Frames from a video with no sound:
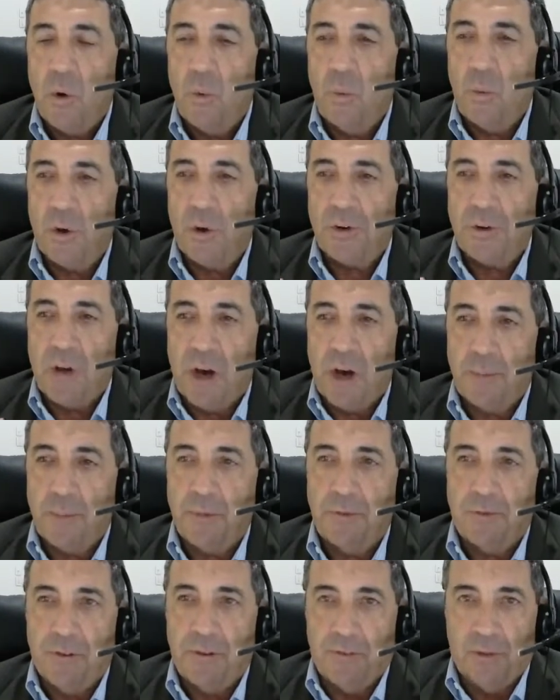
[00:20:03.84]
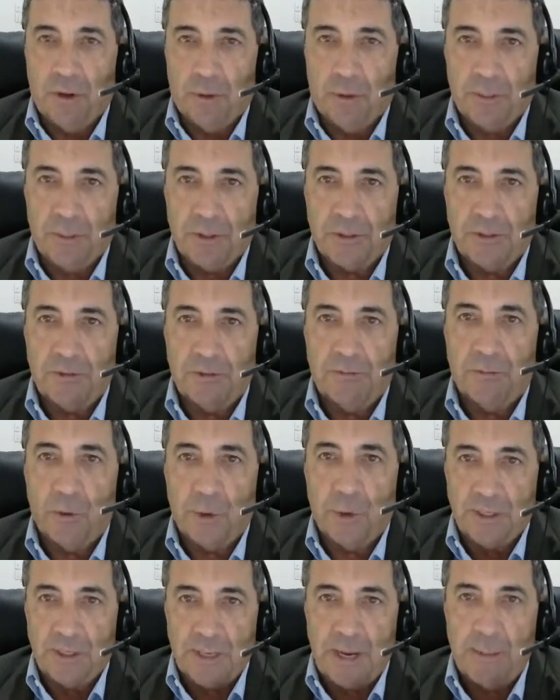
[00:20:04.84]
what type of developments,
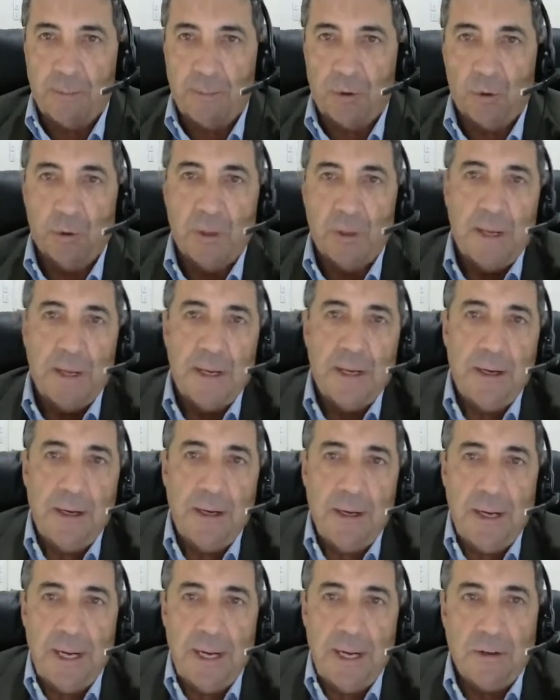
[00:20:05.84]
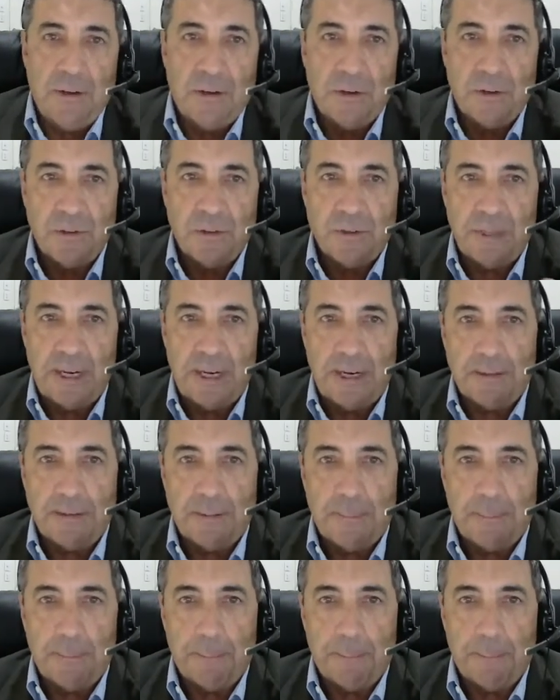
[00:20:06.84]
for example, need consent.